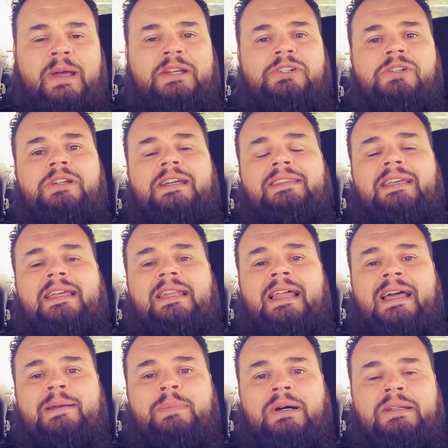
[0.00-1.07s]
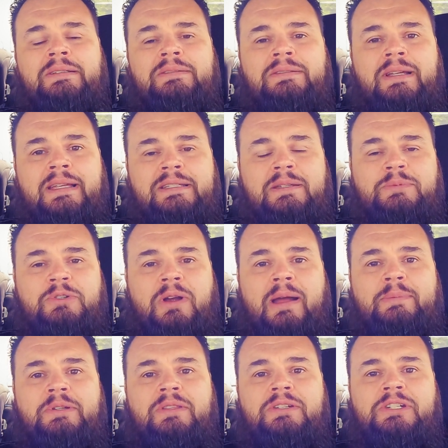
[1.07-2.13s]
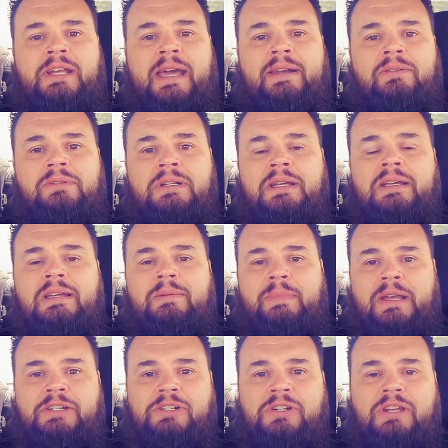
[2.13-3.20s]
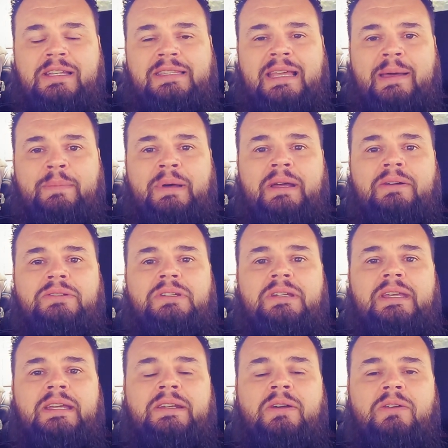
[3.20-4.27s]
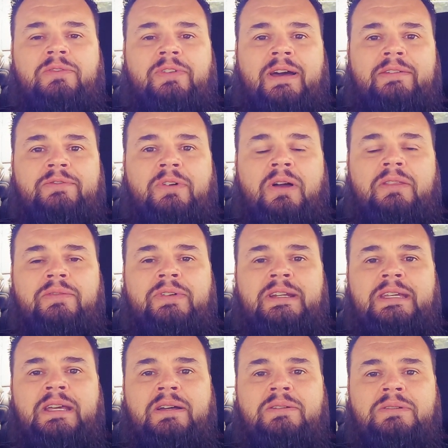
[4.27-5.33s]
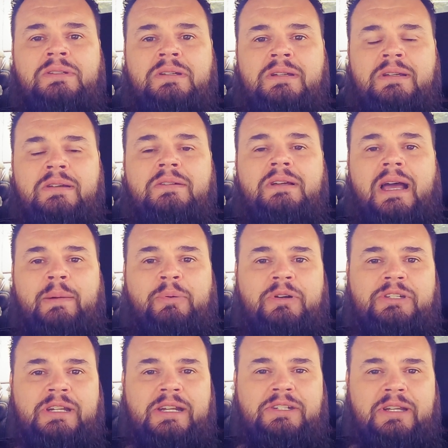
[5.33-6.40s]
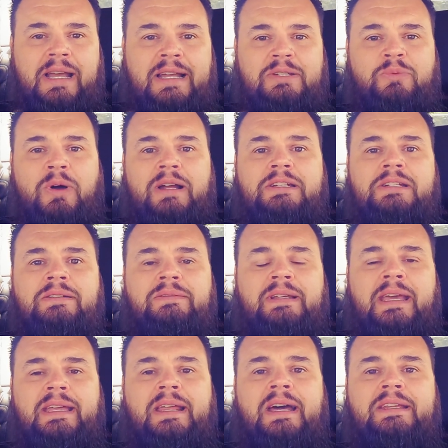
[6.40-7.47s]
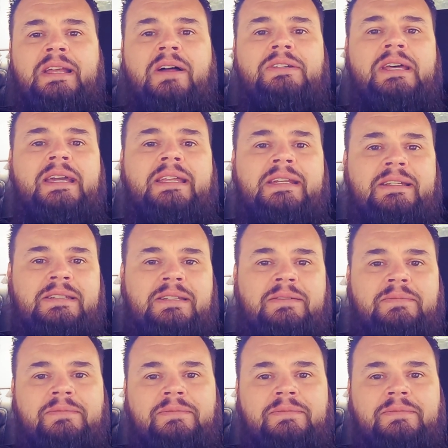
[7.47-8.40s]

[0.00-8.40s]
make sure you hit that like button and subscribe to the channel. Make sure you hit that bell so you get notified for all the videos. I appreciate you guys watching, and y'all take it easy.